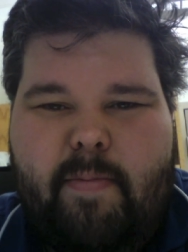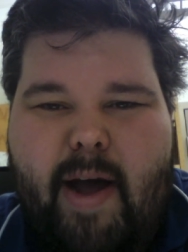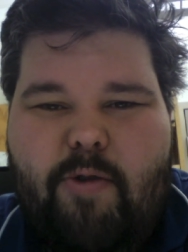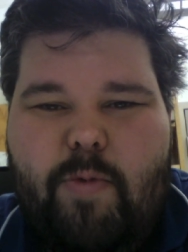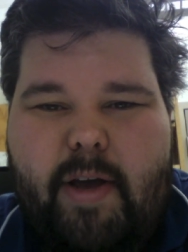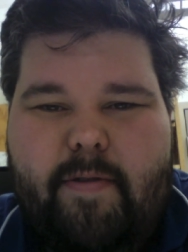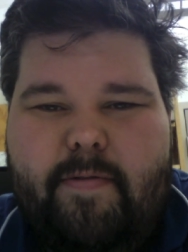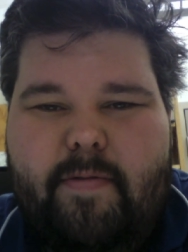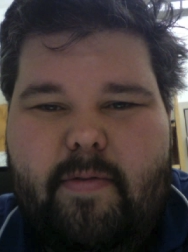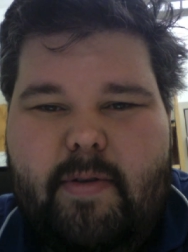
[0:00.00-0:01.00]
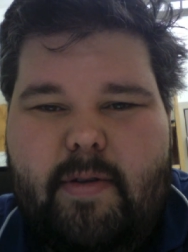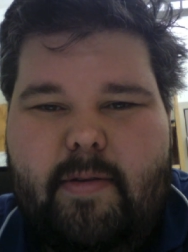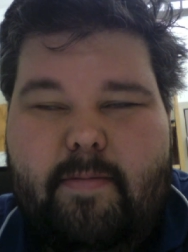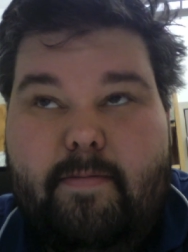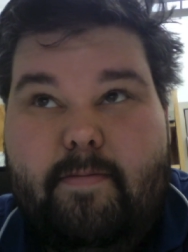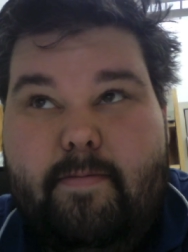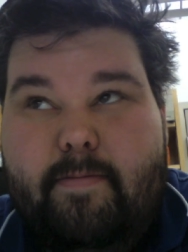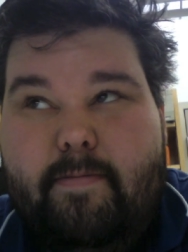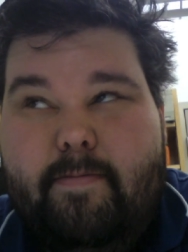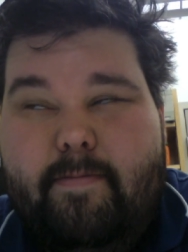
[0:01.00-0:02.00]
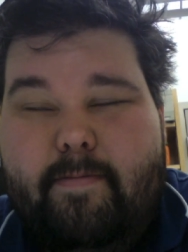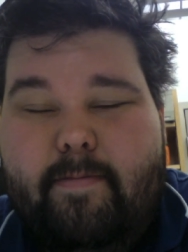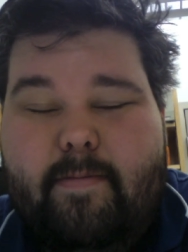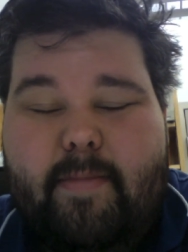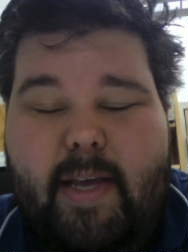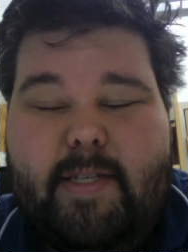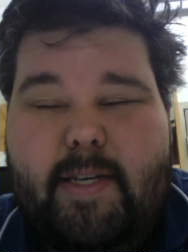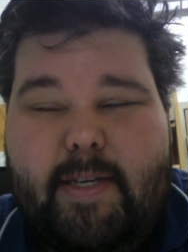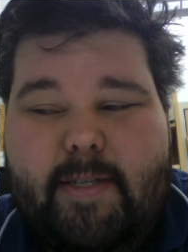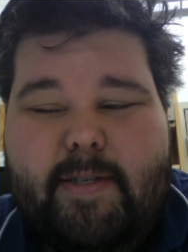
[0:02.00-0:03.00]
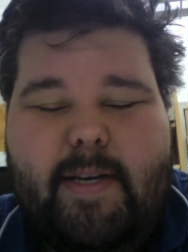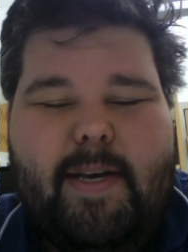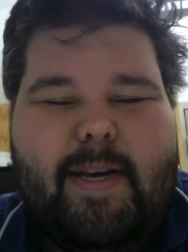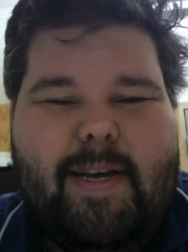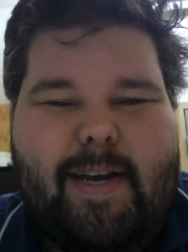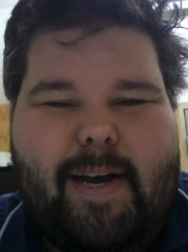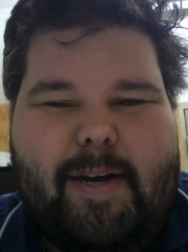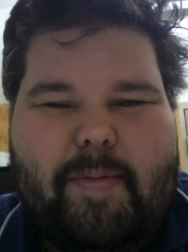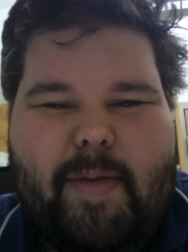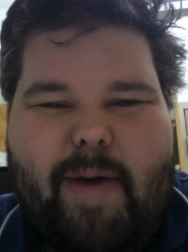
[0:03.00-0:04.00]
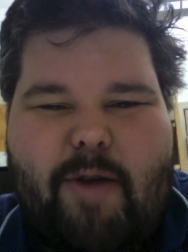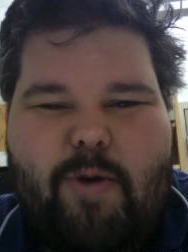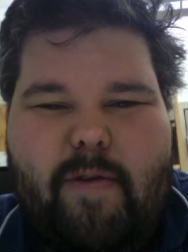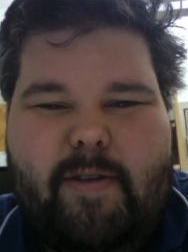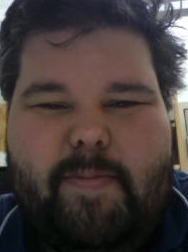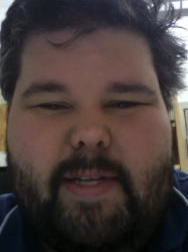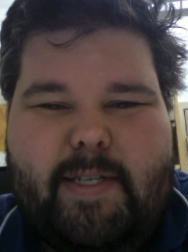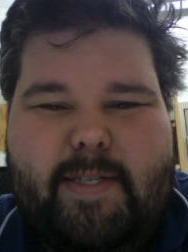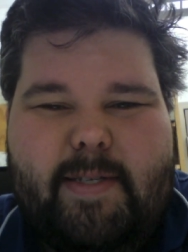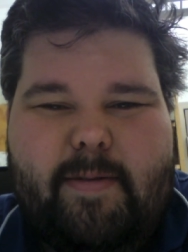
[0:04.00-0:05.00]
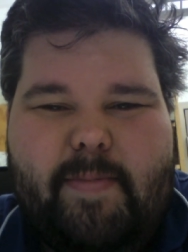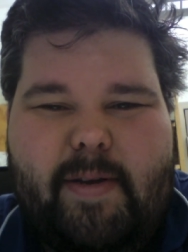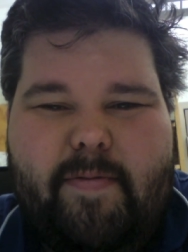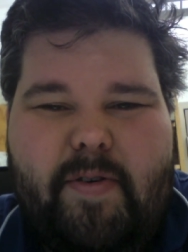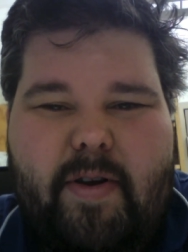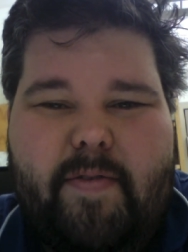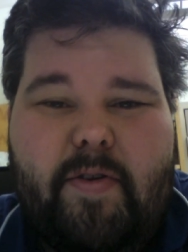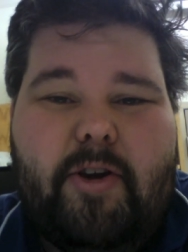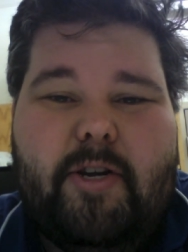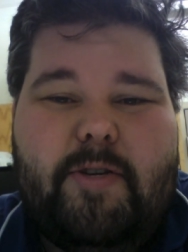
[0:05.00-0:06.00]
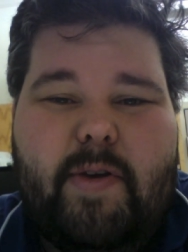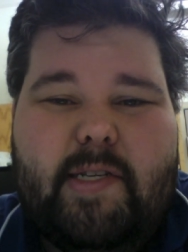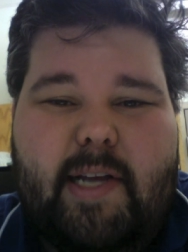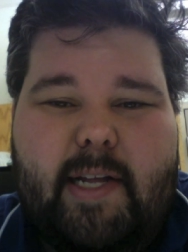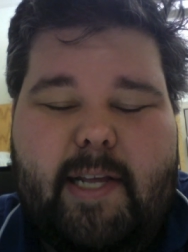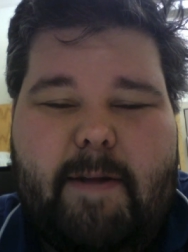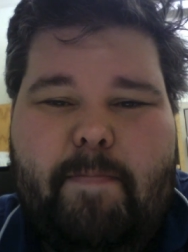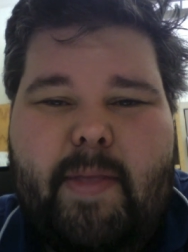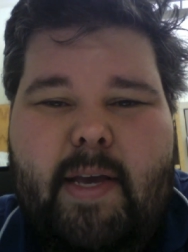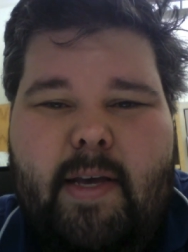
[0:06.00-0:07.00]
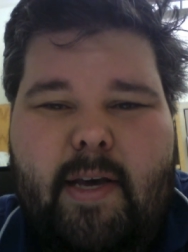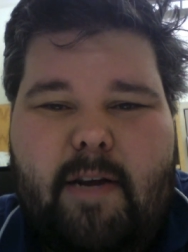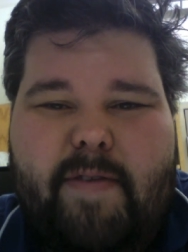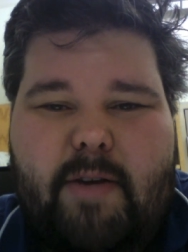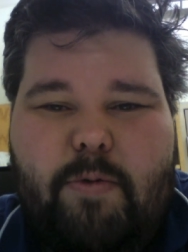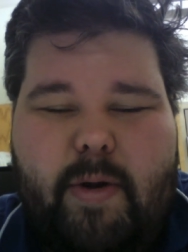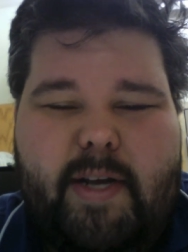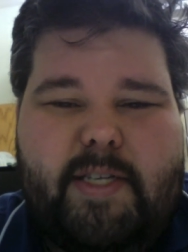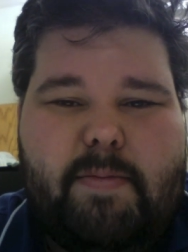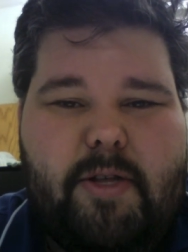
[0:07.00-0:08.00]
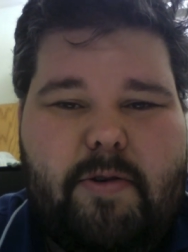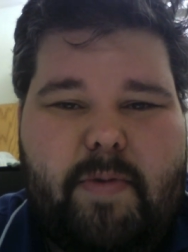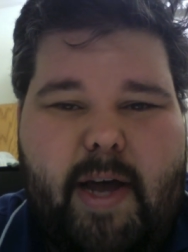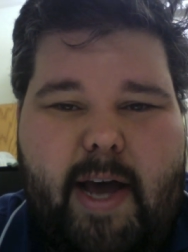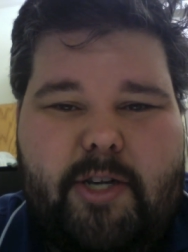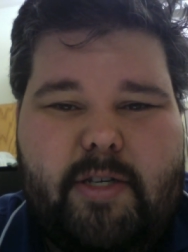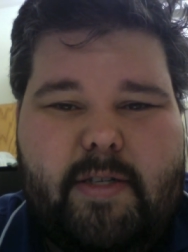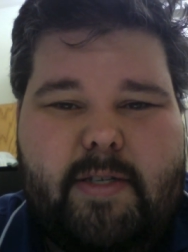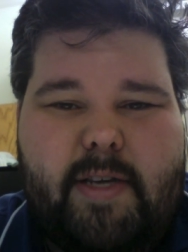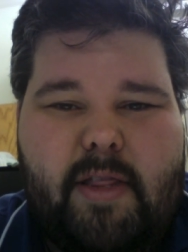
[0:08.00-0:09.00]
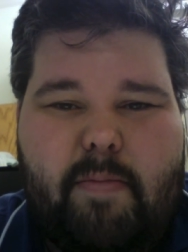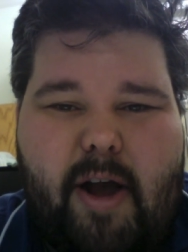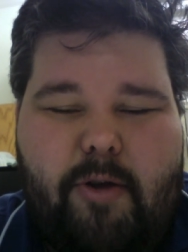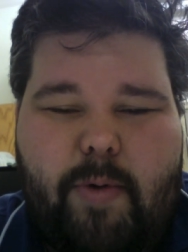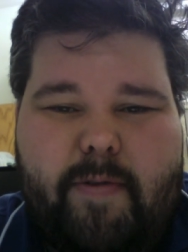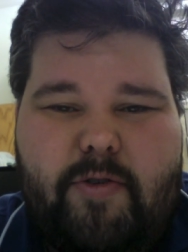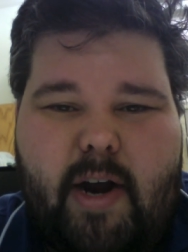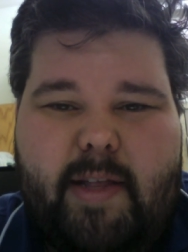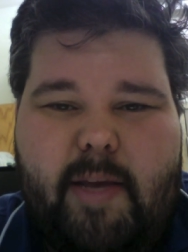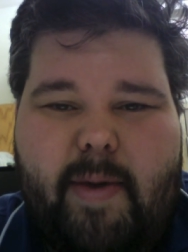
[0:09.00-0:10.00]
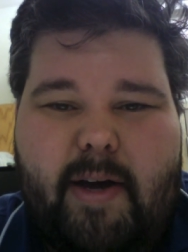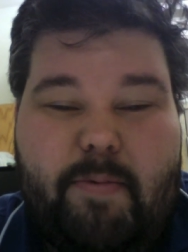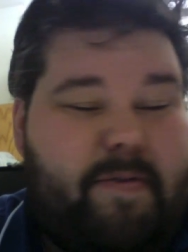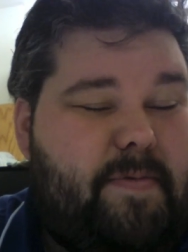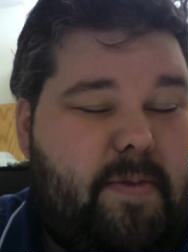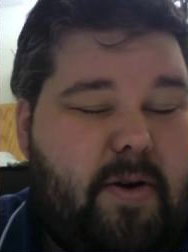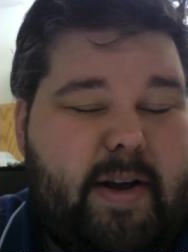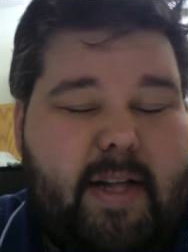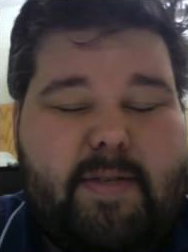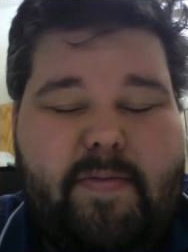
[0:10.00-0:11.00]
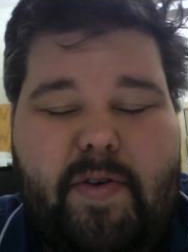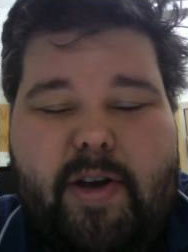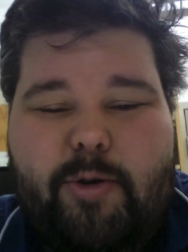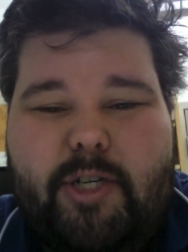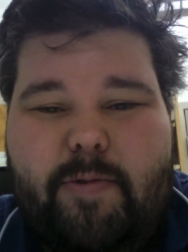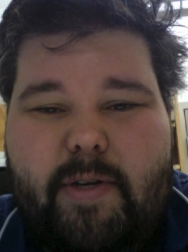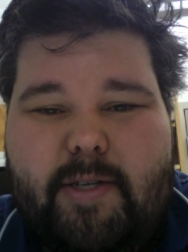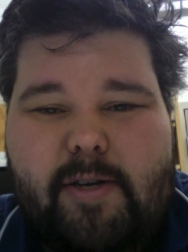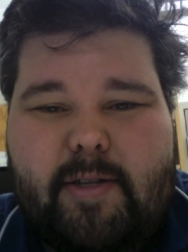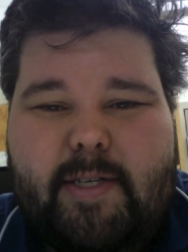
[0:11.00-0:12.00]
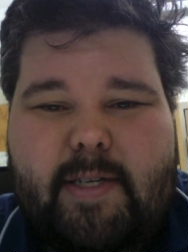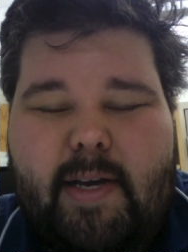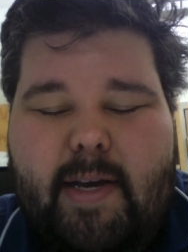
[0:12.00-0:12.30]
the microwave. It's 1815. Yes, it is. Uh, the microwave has been been very very good to us lately. In fact, we're running some other reactions in the microwave, trying them out, and we've already got some very interesting results